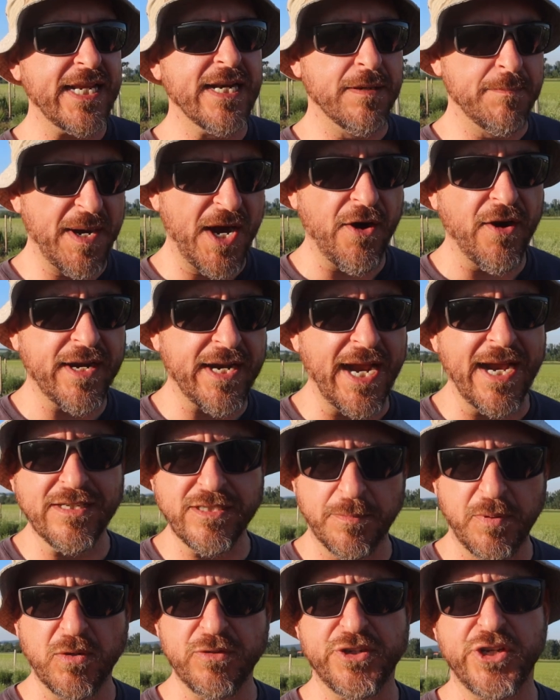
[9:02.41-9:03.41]
in America
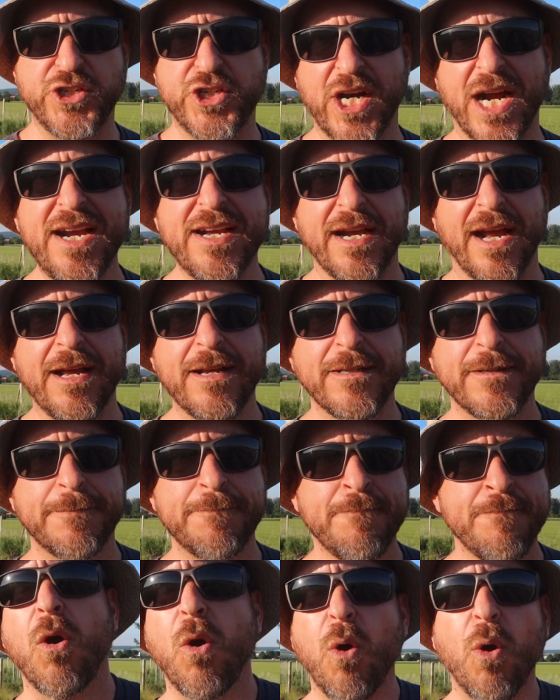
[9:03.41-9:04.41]
as opposed to China,
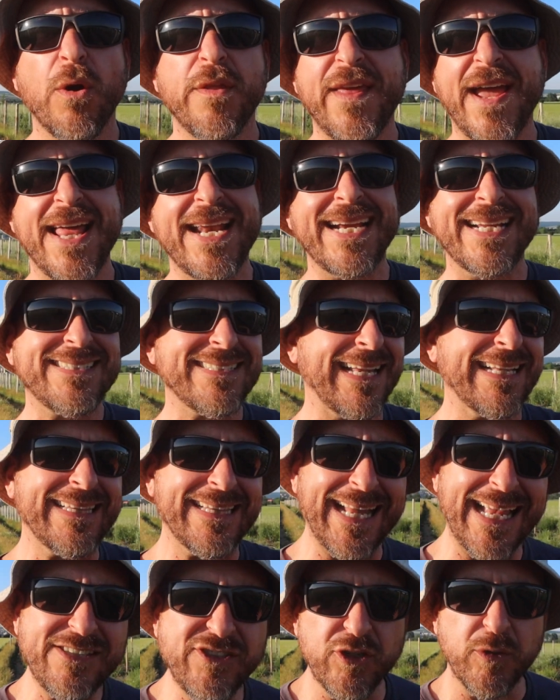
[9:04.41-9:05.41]
or that it's a
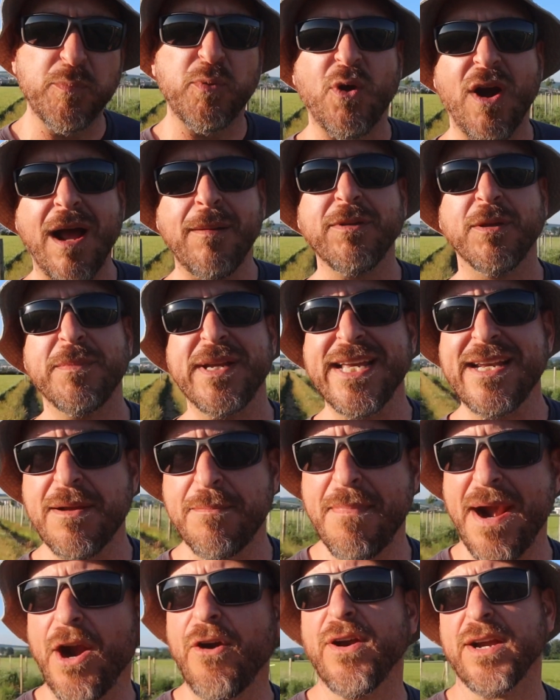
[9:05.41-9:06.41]
lesser problem in
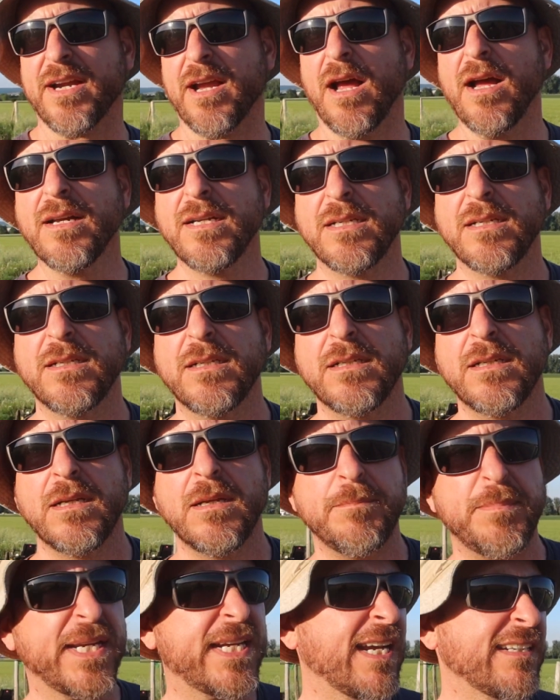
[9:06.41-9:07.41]
America
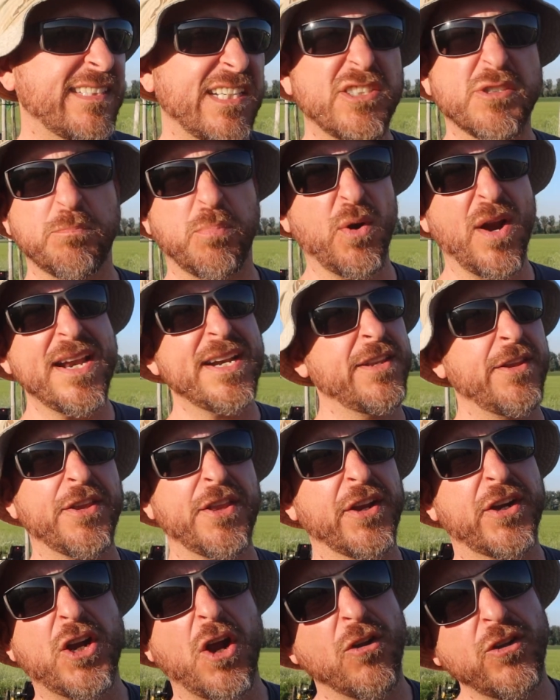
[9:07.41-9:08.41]
because it's bred into
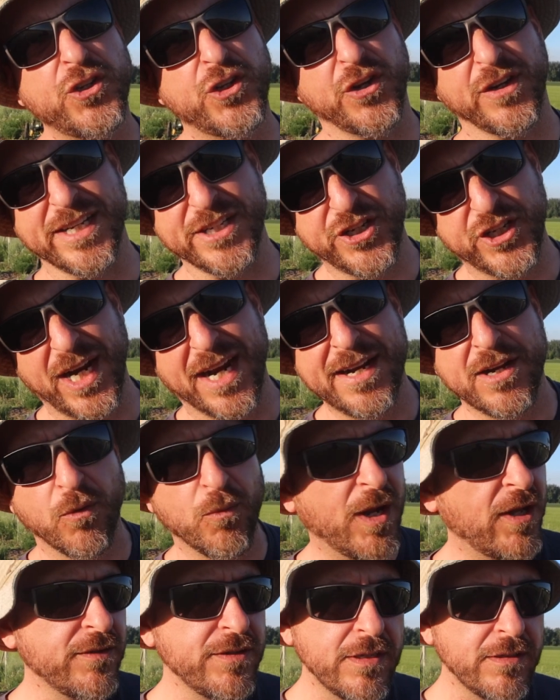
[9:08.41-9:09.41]
the culture in China,
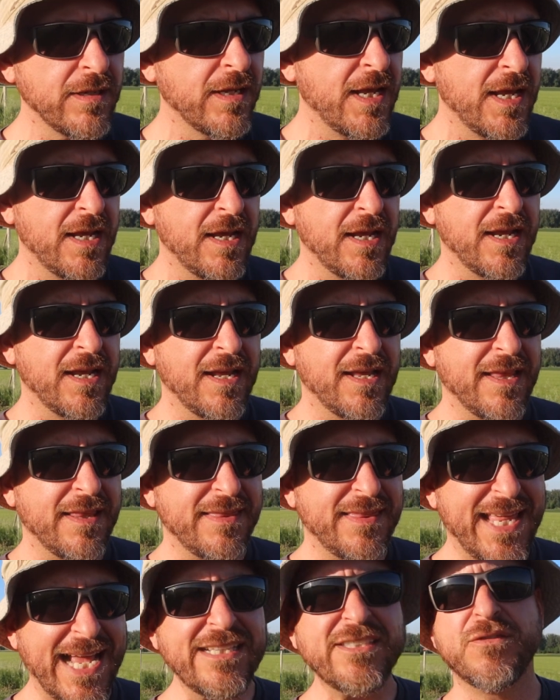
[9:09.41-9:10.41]
well,
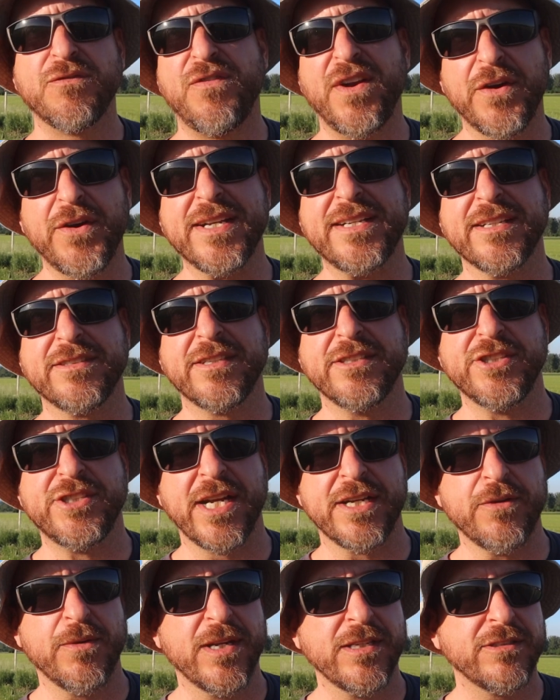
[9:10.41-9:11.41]
that's very
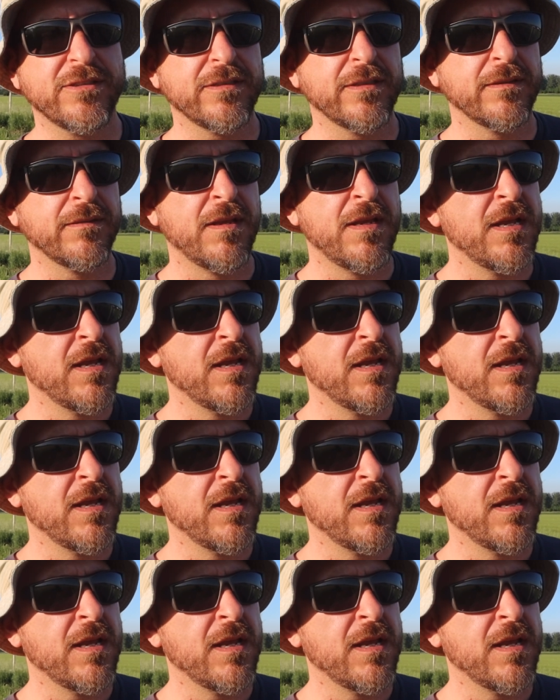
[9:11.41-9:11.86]
disingenuous.